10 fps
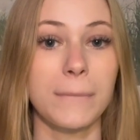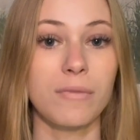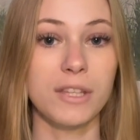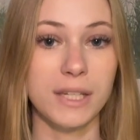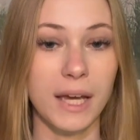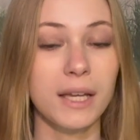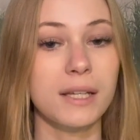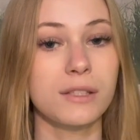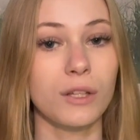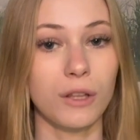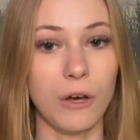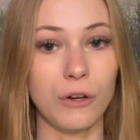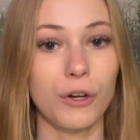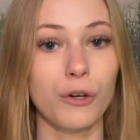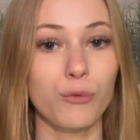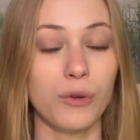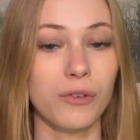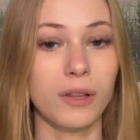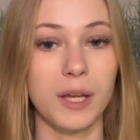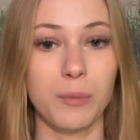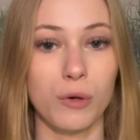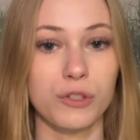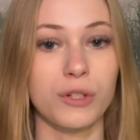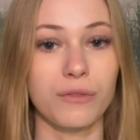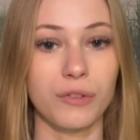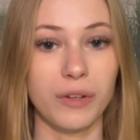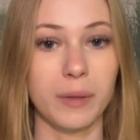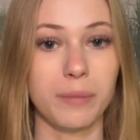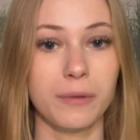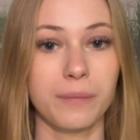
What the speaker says: The neck is the longer, river-like portion of the rip.